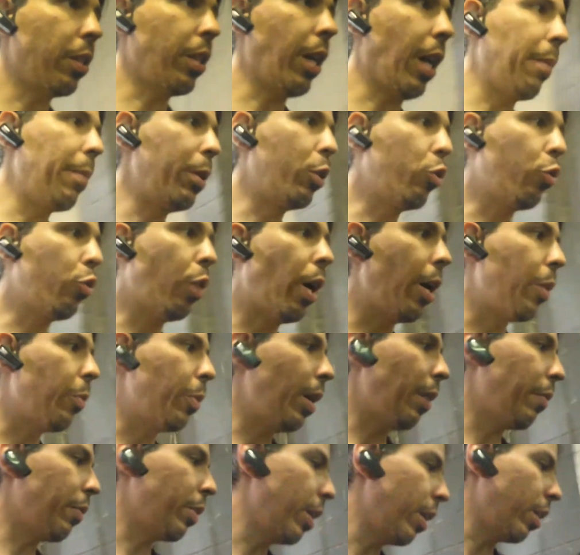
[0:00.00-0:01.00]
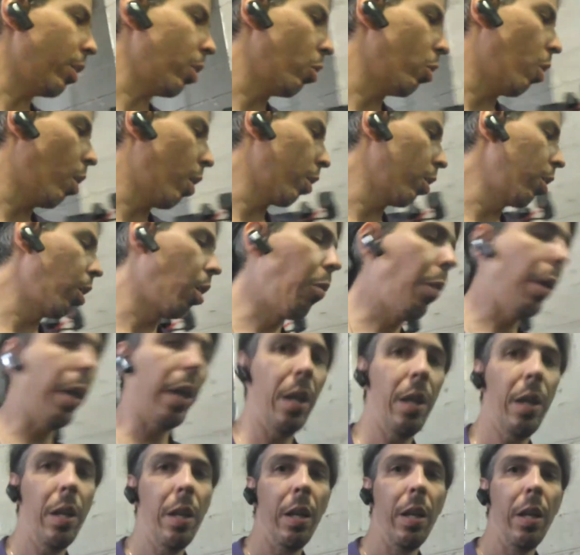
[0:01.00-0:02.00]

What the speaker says: to be tried. We have to get the car going,